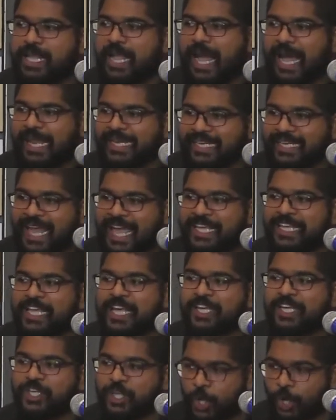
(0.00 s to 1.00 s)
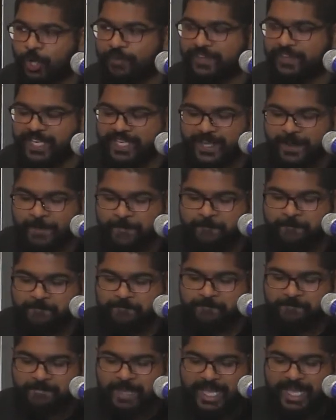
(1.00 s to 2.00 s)
unlike COVID,
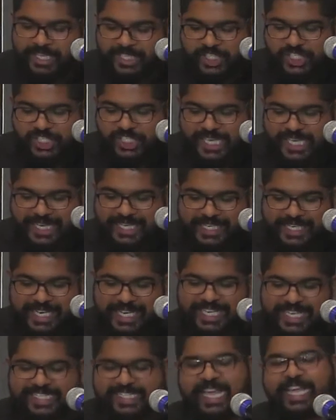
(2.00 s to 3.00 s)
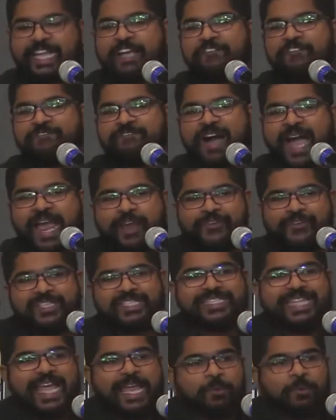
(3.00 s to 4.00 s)
sin is like a
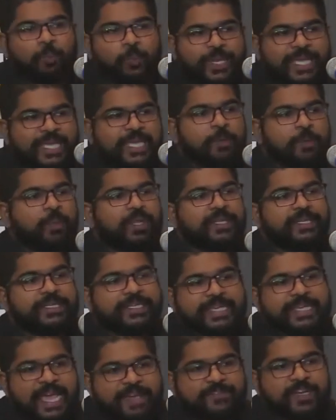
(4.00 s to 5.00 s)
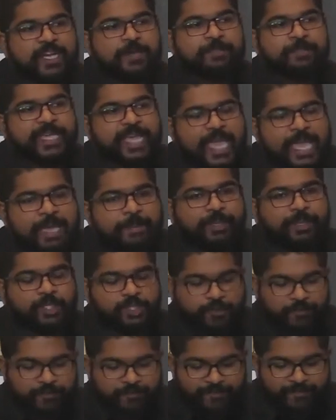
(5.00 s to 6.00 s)
virus that we will never be able
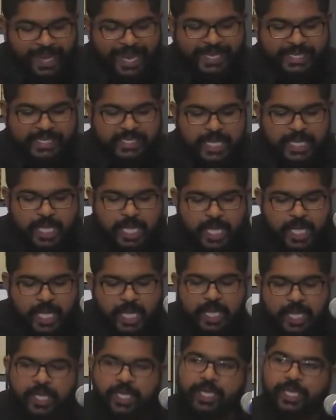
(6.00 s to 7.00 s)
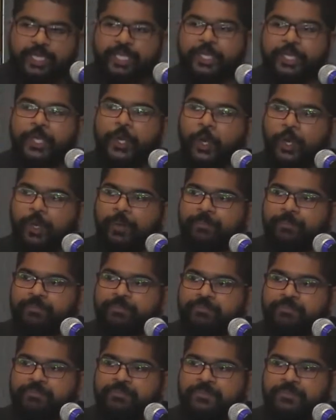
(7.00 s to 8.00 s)
to find a cure
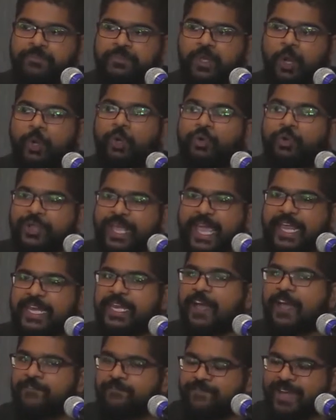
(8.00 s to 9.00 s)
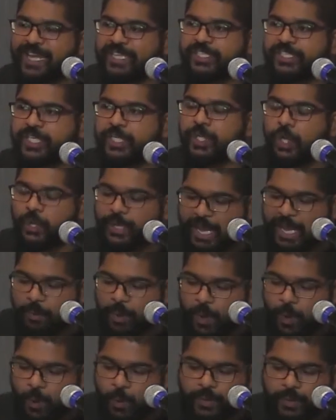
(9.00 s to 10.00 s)
or create a vaccine on
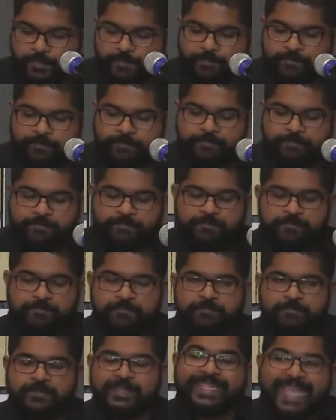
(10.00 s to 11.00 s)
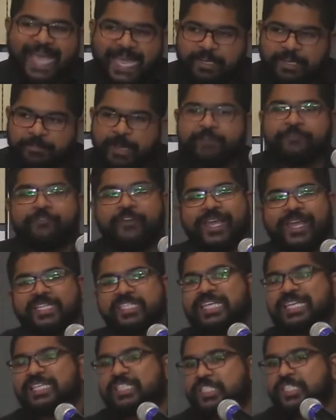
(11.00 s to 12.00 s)
our own. That, my
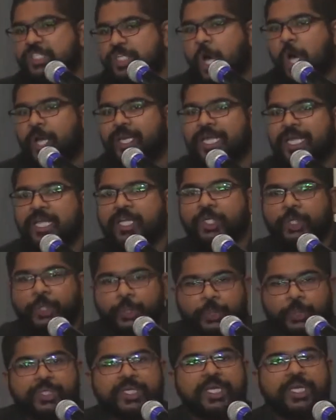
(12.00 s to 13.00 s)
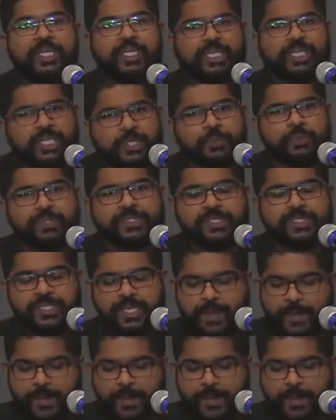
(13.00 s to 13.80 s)
friends, is not good news.